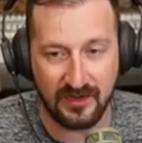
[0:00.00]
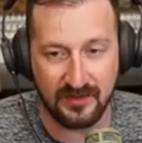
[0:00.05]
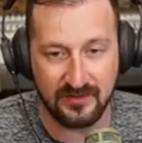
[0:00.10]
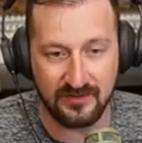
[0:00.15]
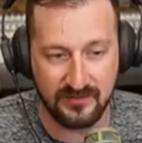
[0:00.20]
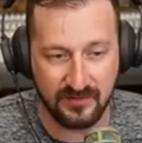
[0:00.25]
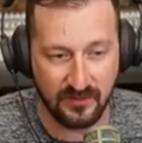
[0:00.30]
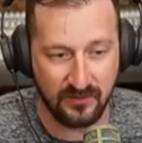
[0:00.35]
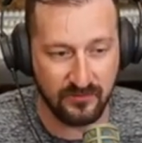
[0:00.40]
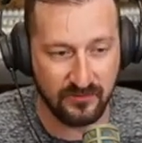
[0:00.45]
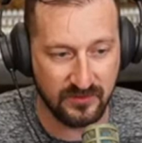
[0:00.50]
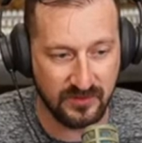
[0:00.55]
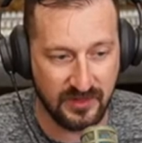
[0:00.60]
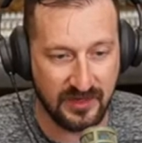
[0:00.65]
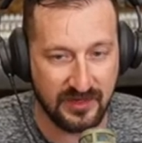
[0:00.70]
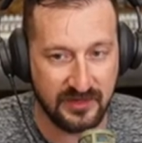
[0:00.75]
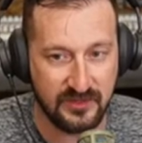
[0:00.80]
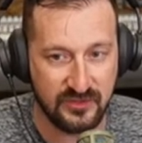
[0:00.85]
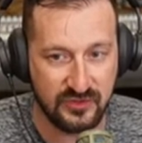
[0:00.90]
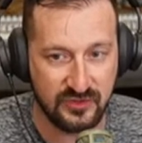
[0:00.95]
I don't
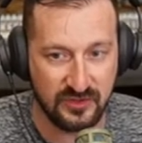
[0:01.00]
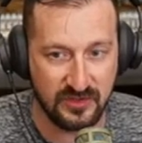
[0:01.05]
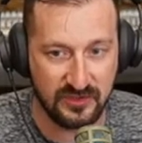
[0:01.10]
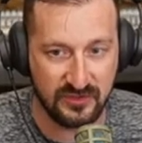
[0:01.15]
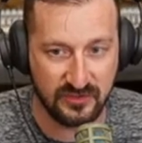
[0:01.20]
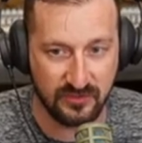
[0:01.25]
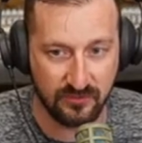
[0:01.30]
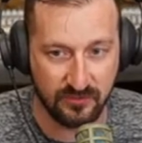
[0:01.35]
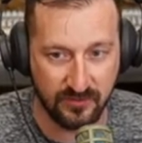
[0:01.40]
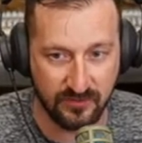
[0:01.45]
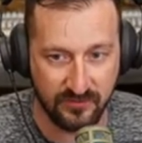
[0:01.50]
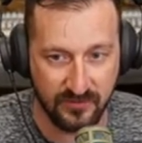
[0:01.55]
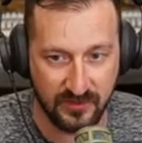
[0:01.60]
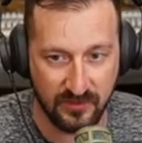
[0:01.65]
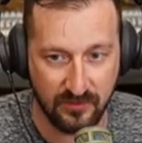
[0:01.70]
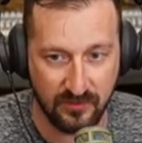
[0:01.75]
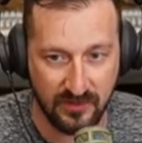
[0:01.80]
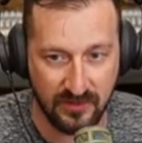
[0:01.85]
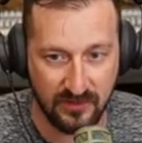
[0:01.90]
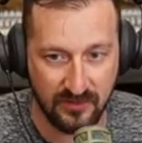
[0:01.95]
like judicial
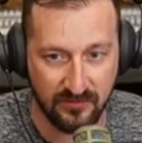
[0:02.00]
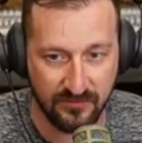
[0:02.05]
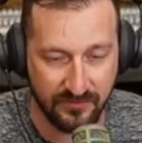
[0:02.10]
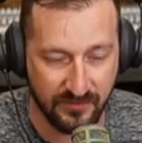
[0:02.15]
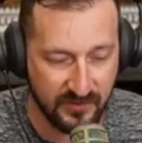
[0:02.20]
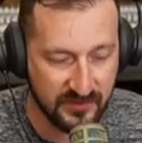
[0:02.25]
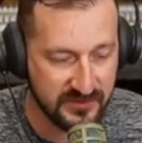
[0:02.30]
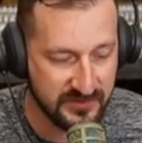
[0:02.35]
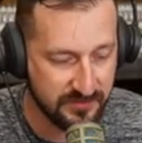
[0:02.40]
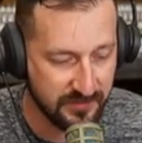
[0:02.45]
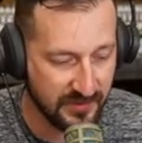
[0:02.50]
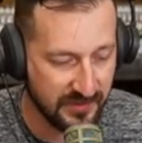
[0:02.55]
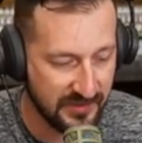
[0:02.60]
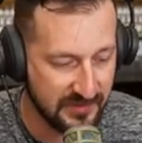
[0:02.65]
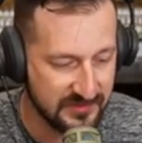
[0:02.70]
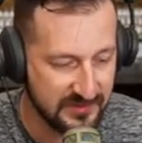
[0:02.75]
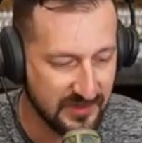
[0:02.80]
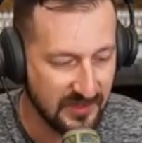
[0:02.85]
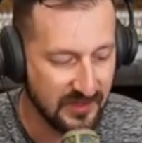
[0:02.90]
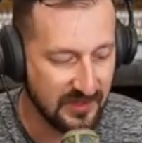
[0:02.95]
review in the first
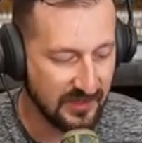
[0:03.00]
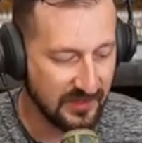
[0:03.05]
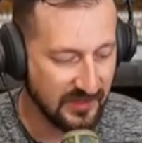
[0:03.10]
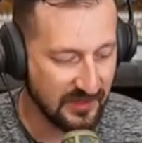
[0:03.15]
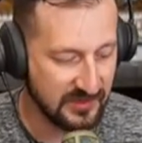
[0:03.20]
place,